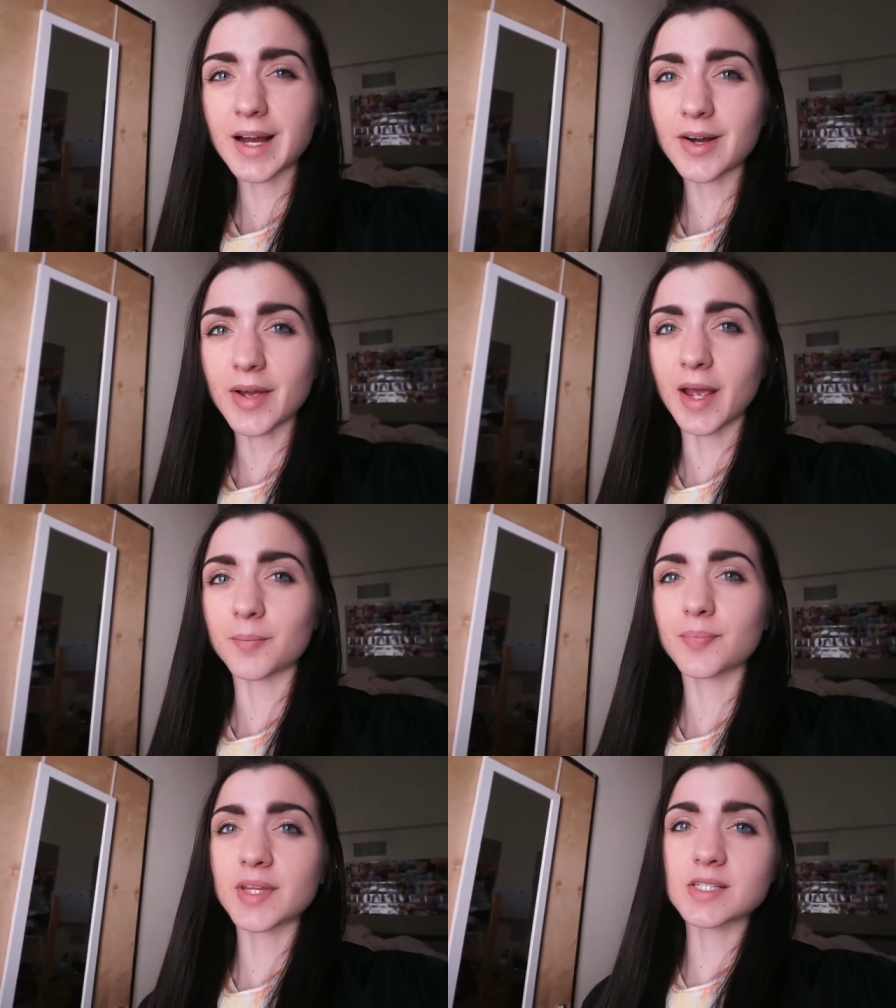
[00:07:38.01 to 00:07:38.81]

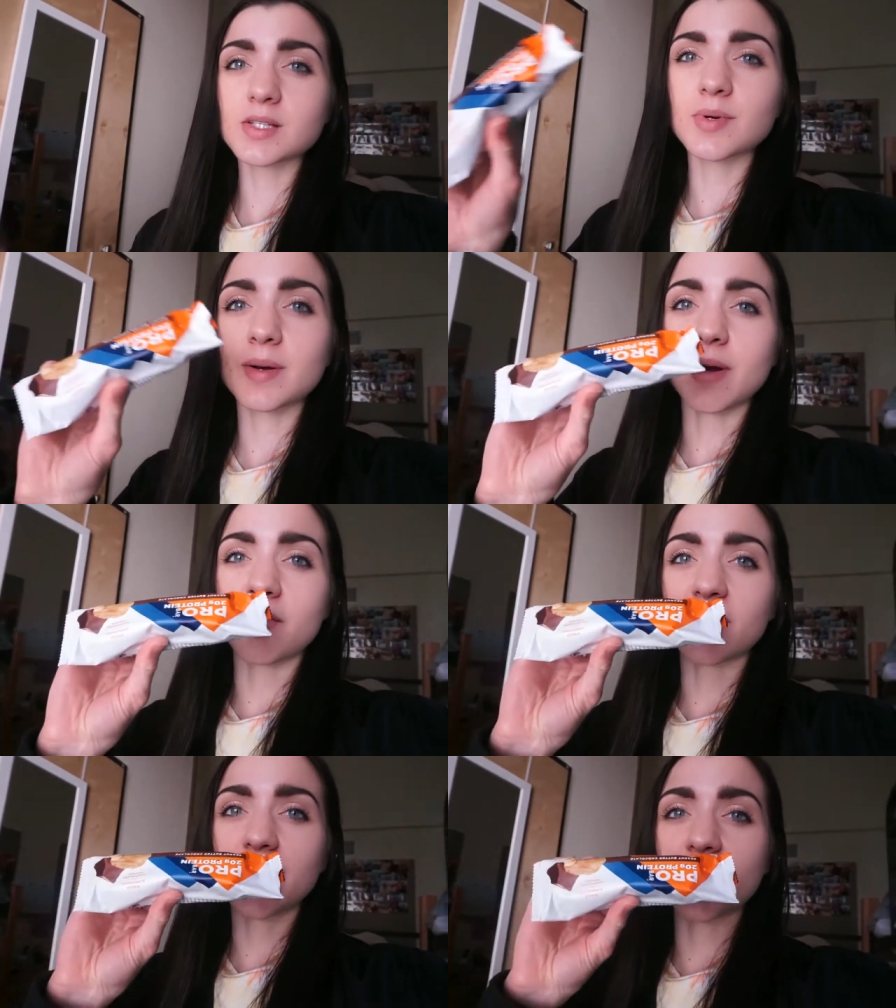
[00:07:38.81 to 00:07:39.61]
Okay, this is what I'm
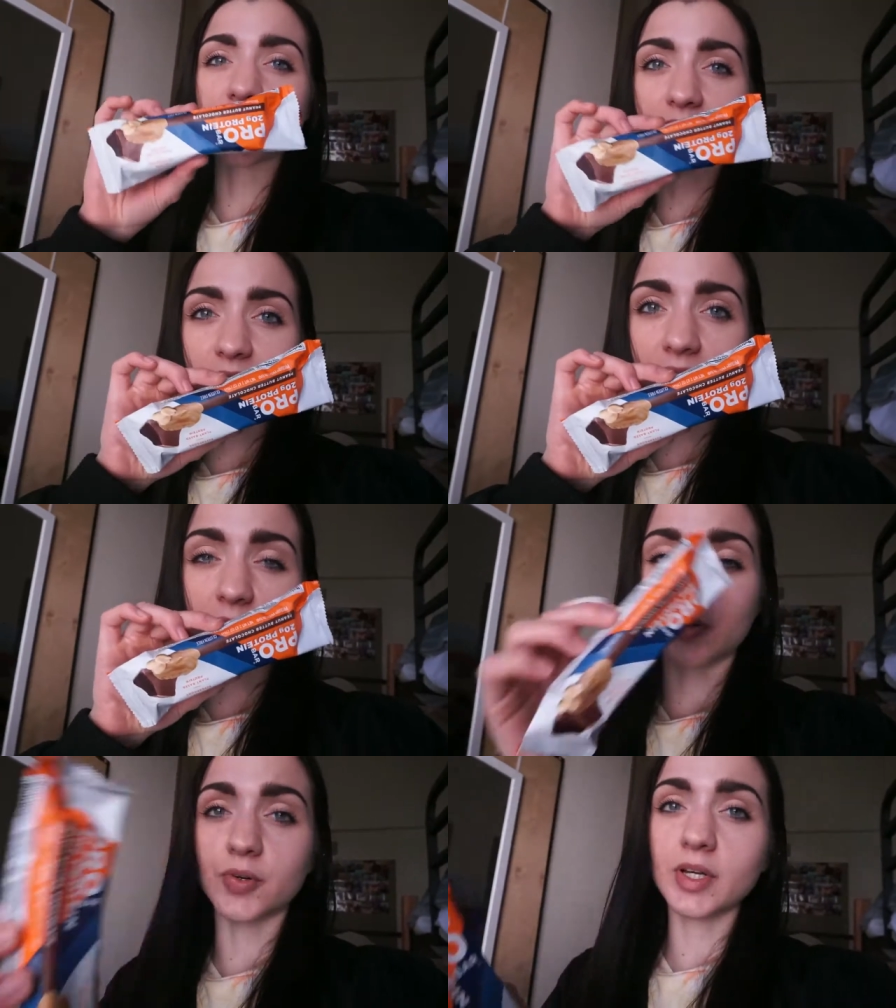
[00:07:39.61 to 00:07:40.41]
having as a
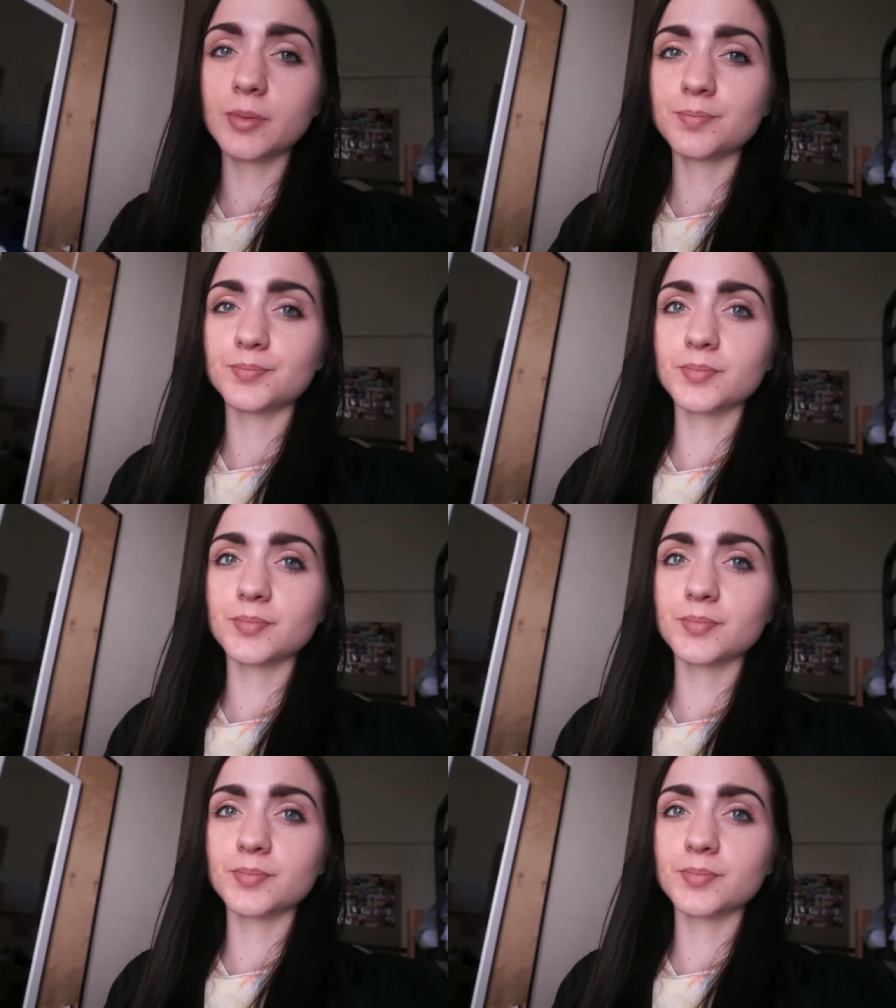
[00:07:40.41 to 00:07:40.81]
snackery.